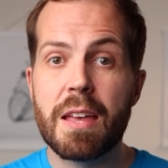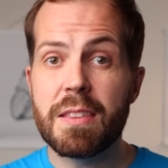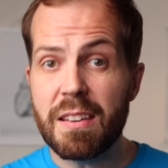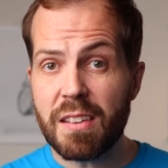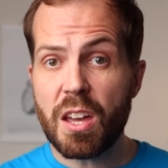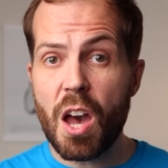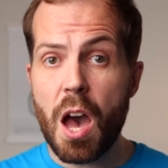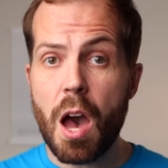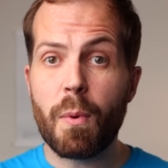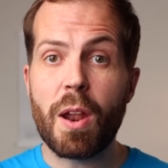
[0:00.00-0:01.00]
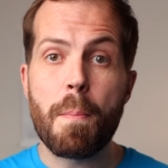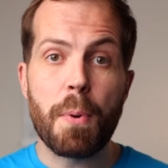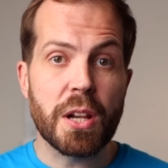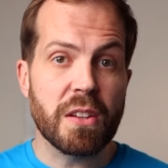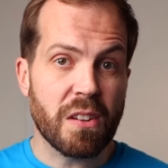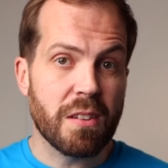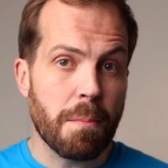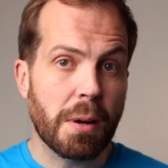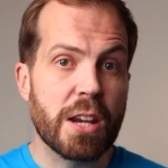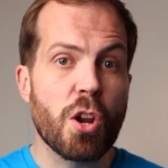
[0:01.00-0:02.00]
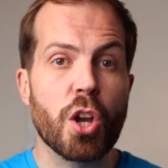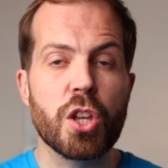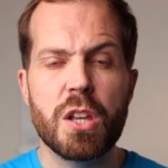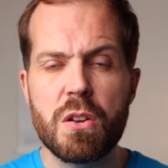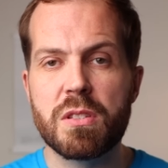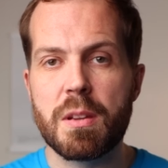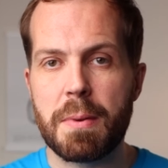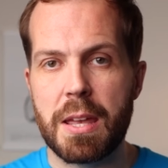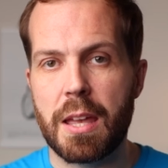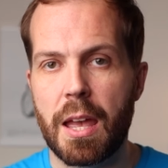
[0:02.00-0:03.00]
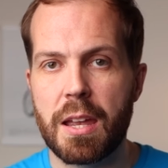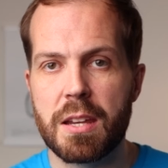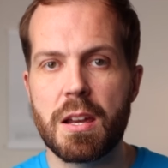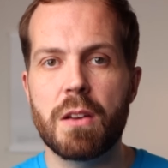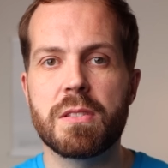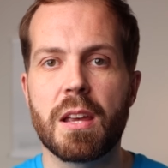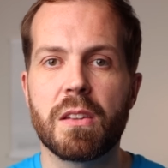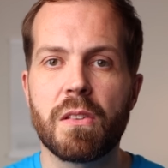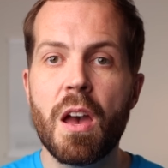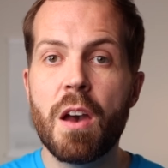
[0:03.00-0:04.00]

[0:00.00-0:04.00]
These occur when our bodies are simply not used to being in ketosis.